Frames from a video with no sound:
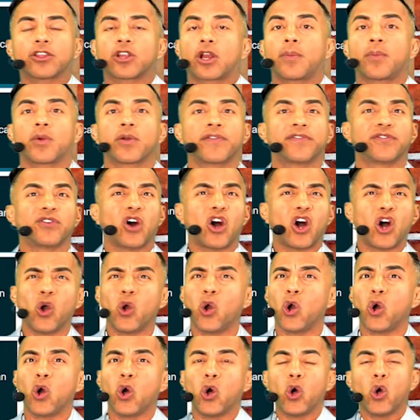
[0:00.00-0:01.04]
I mean, we've
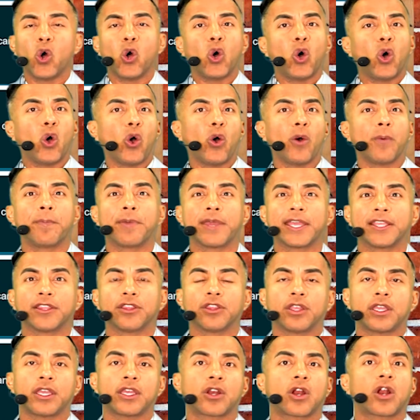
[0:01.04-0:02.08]
all been
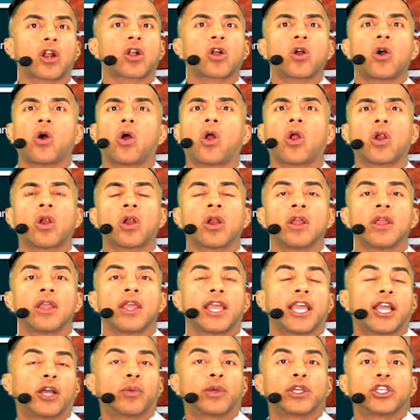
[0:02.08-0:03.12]
in our car
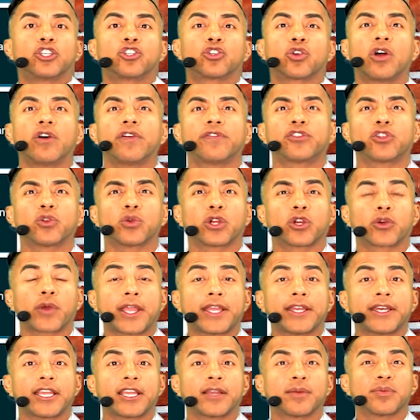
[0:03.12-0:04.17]
and we drove through a great
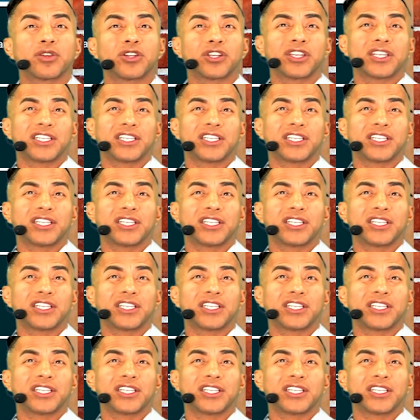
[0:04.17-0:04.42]
neighborhood,